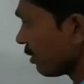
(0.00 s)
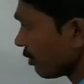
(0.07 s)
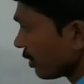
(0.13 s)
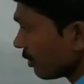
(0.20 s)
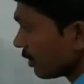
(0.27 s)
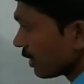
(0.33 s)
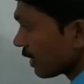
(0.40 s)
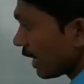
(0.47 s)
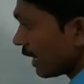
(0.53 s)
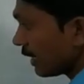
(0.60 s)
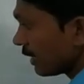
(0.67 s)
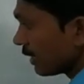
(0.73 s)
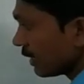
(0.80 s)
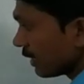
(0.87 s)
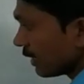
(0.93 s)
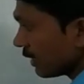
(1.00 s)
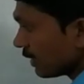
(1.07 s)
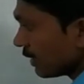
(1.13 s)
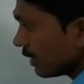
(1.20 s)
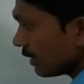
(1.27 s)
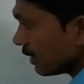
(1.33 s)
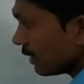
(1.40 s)
we will write
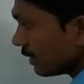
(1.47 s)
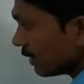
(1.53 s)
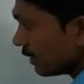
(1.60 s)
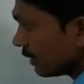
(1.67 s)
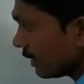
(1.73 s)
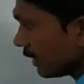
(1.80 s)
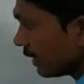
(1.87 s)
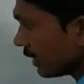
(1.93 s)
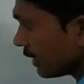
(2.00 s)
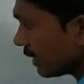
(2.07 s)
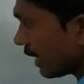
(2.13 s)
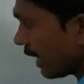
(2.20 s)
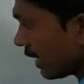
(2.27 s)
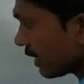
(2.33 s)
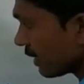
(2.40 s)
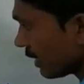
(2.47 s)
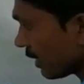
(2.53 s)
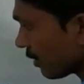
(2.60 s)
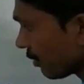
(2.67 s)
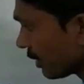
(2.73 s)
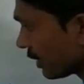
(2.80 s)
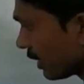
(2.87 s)
gene
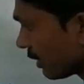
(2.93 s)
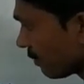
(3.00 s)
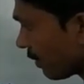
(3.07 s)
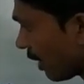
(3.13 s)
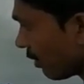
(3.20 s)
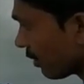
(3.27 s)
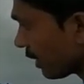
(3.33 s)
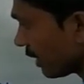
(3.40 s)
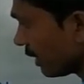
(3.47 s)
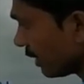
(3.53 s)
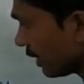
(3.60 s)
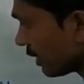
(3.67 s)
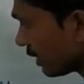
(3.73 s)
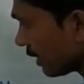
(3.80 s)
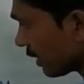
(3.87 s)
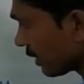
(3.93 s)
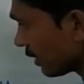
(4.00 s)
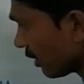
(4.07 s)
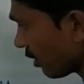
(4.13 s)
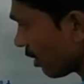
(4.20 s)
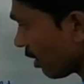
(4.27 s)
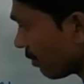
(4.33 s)
carrier, which is found in the
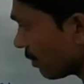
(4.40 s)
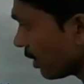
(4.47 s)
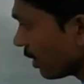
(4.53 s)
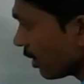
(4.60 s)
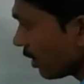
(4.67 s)
structure of